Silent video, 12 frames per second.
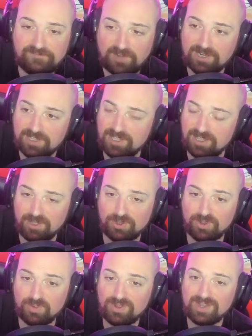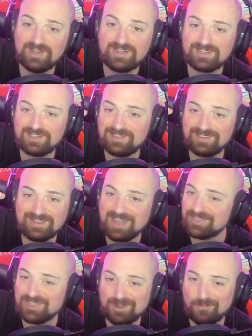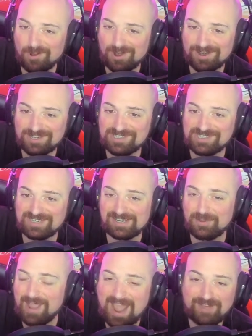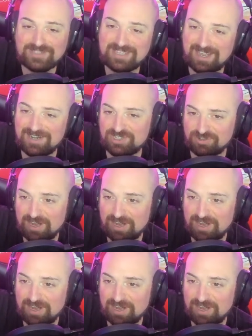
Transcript: fuck you. Nothing works. You have to get it